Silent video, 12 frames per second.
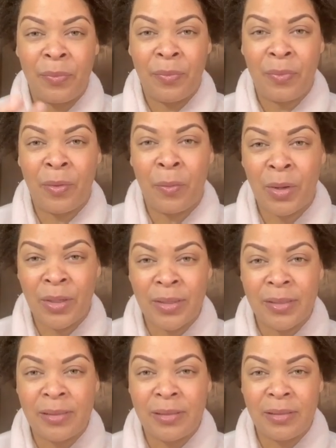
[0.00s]
the
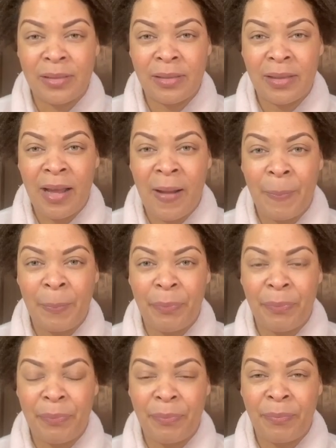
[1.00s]
words I'm
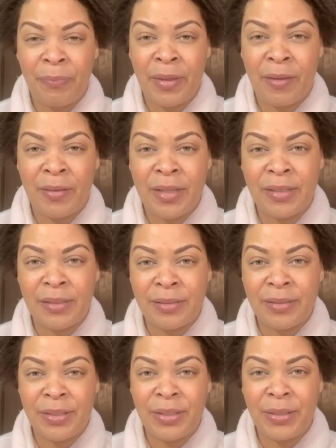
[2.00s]
giving
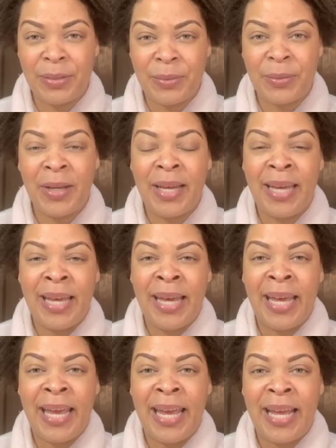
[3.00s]
to you,
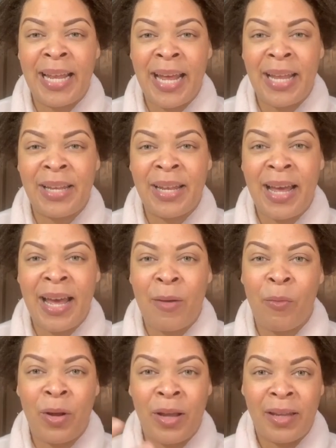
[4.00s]
and I
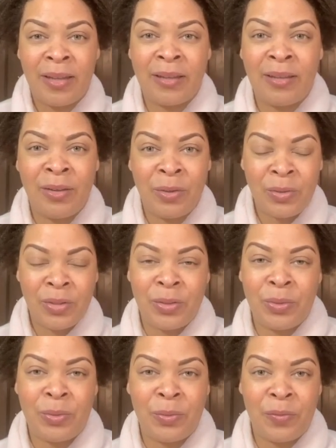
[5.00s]
want you
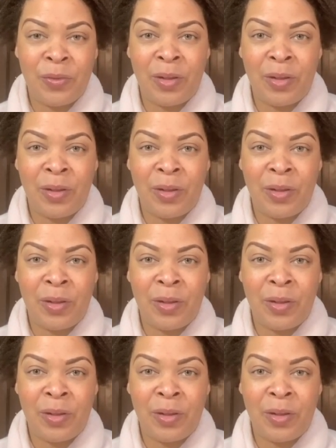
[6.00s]
to feel